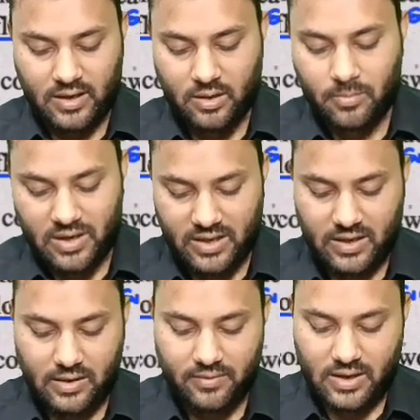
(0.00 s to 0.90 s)
and in
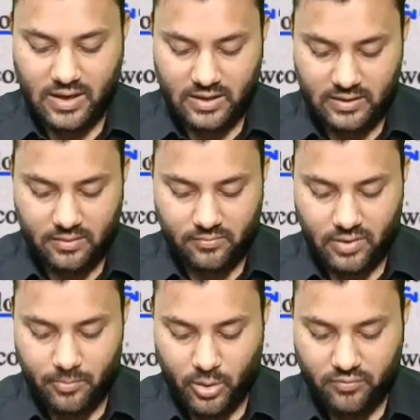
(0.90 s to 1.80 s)
multigravida it is
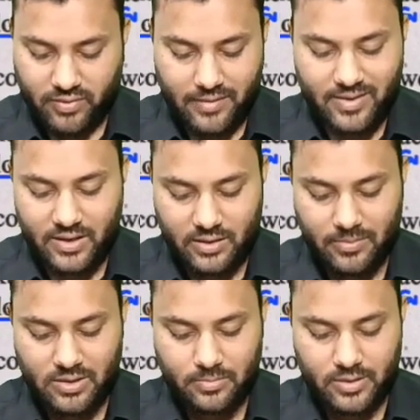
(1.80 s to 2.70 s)
1.5
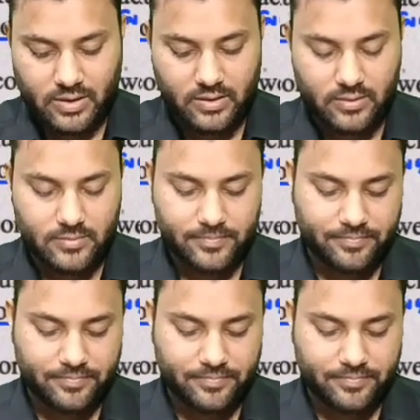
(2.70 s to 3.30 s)
centimeter per hour,